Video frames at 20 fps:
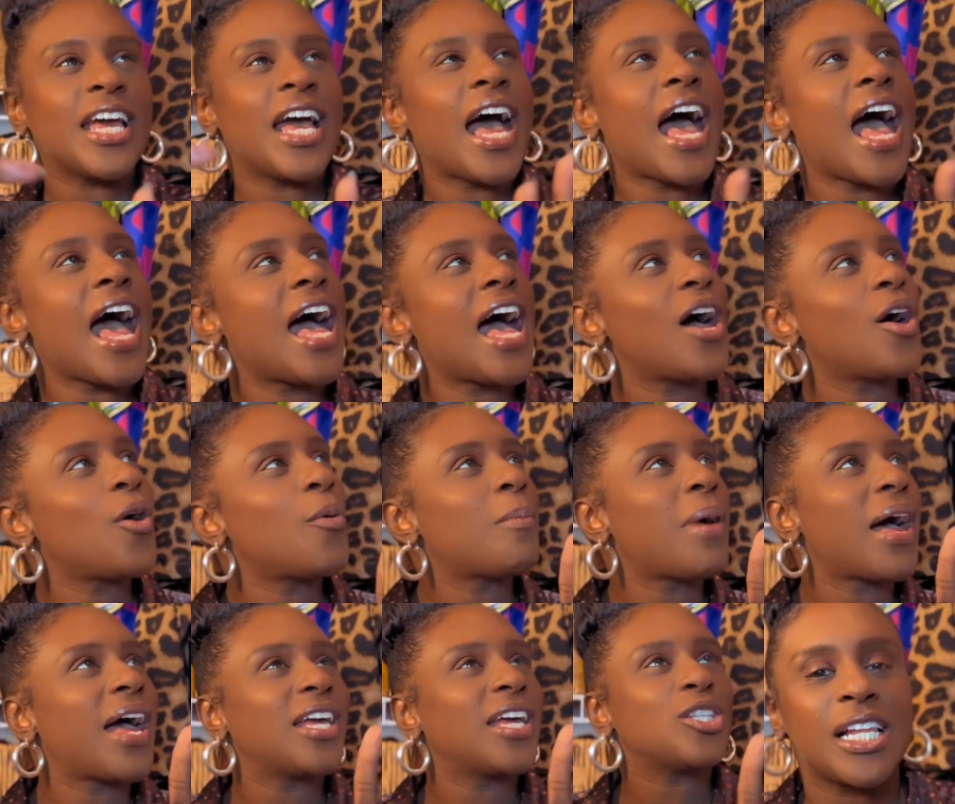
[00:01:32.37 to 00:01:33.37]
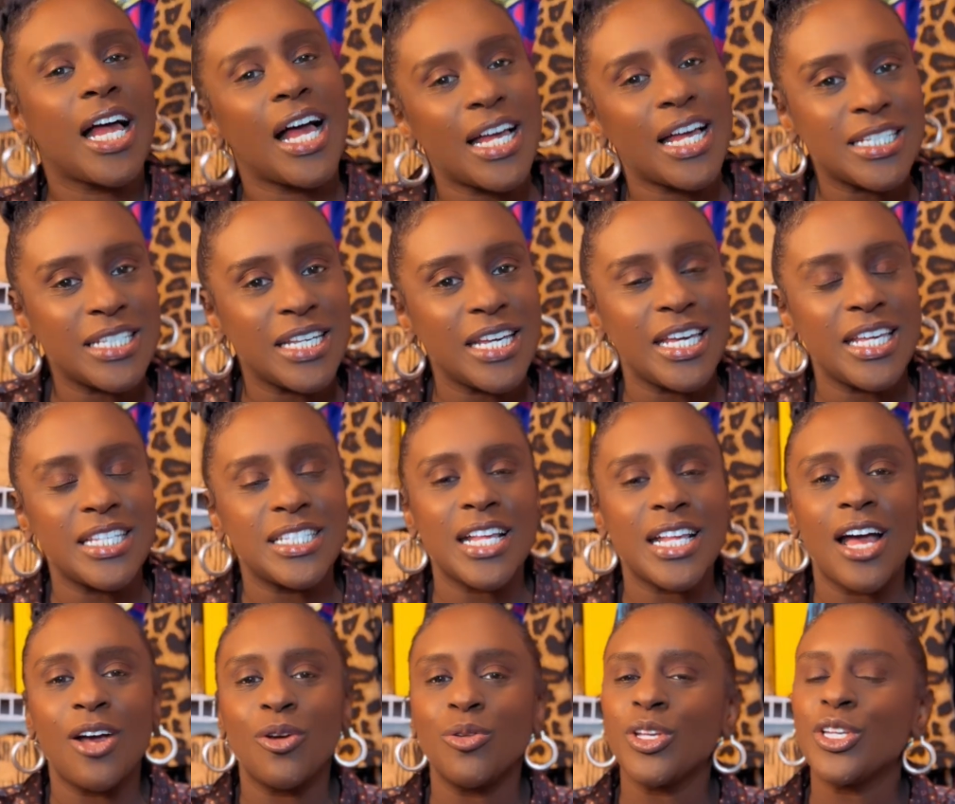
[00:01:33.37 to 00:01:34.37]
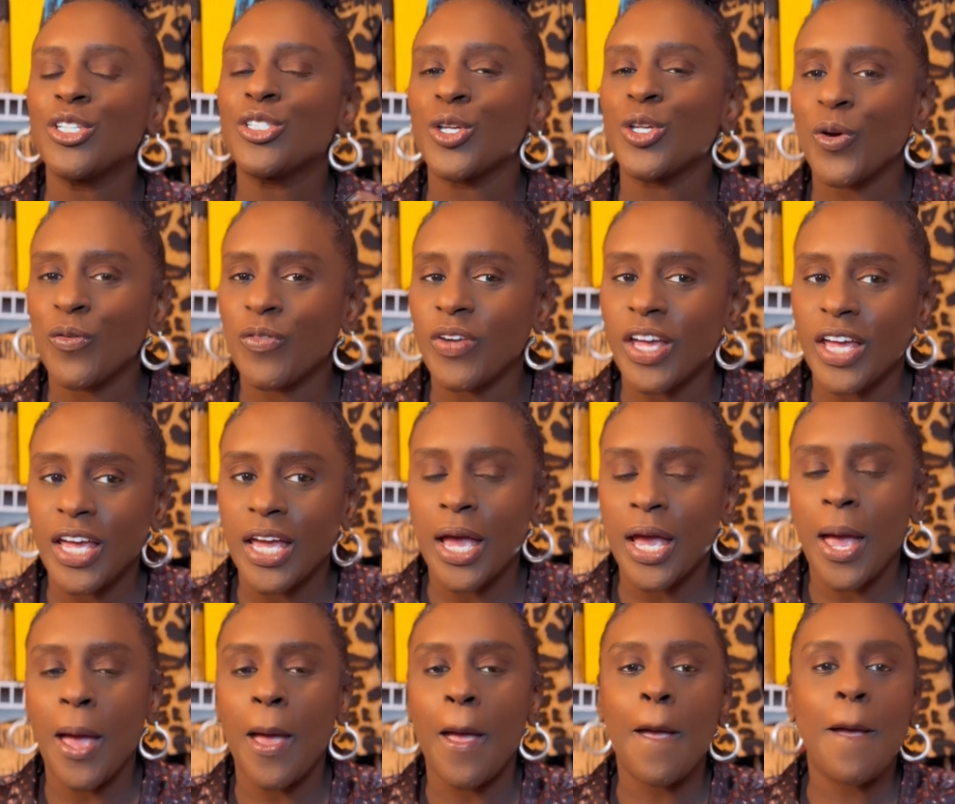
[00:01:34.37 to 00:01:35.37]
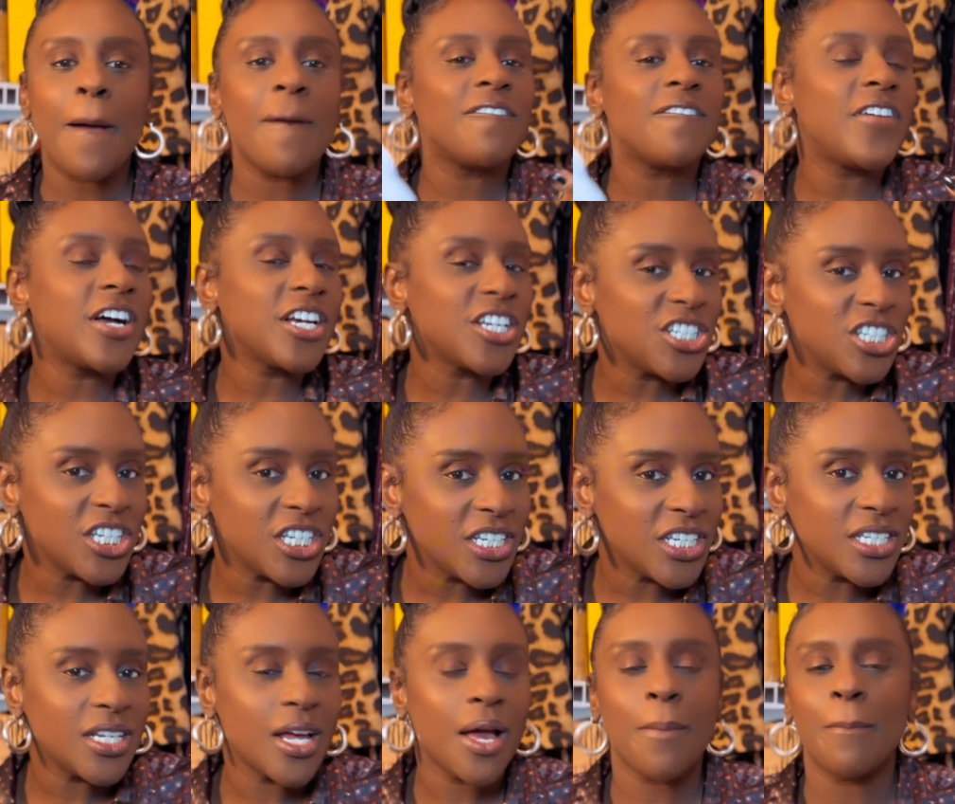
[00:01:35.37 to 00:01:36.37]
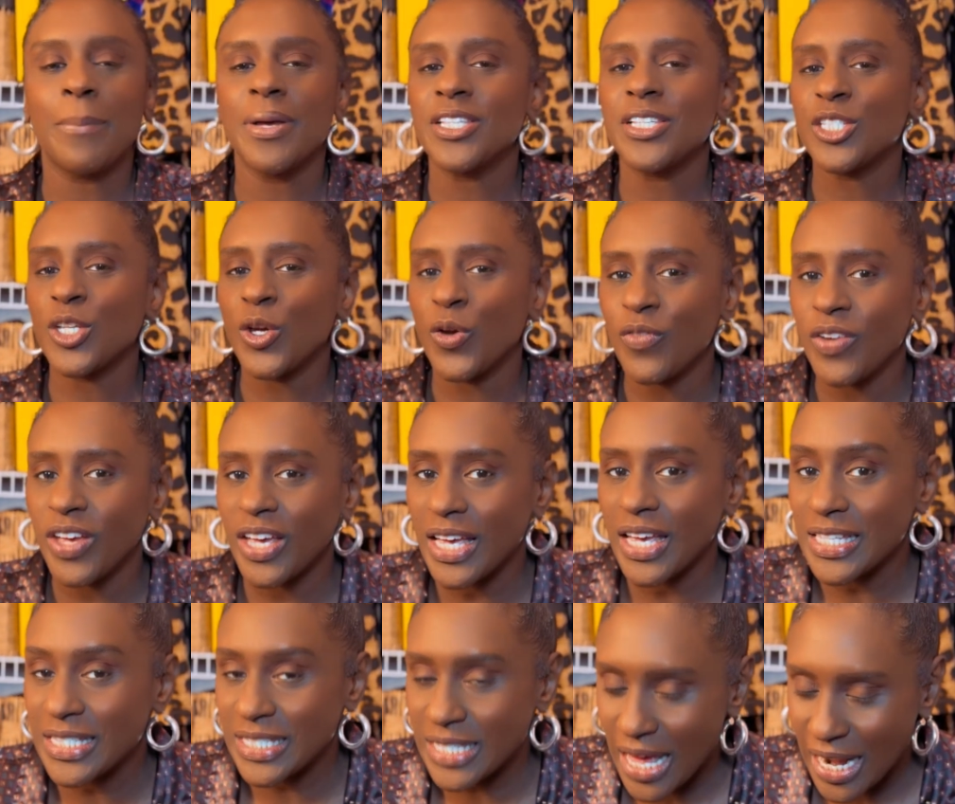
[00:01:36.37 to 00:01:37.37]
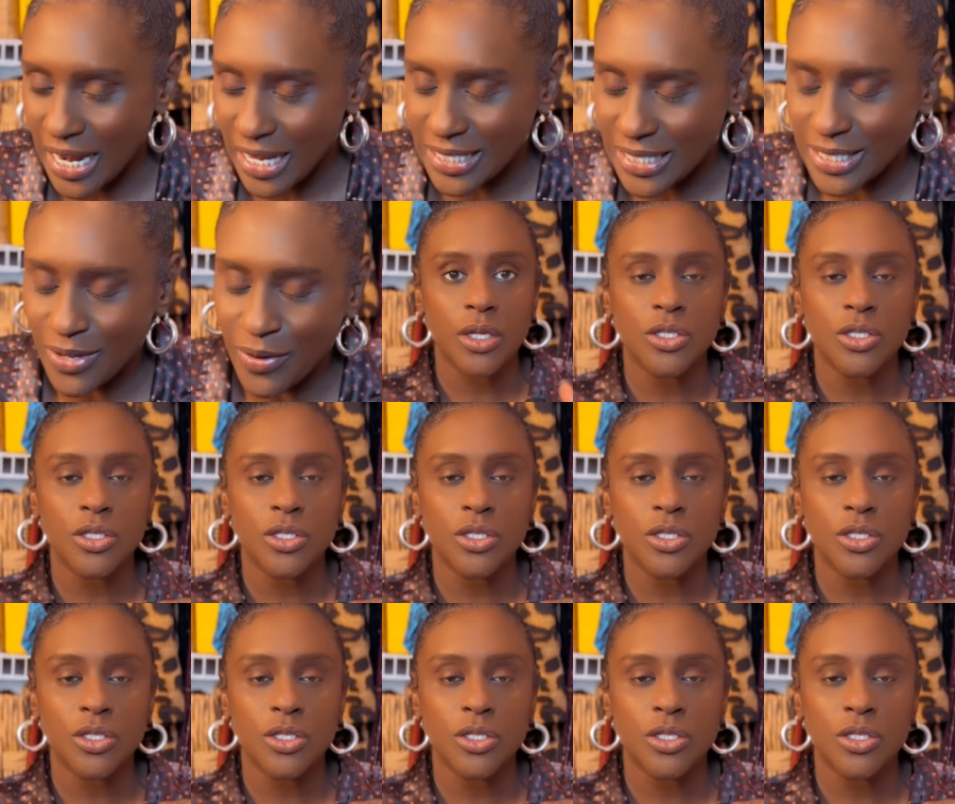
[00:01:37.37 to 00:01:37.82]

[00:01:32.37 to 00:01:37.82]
how my closet is not only serving function, but serving aesthetics.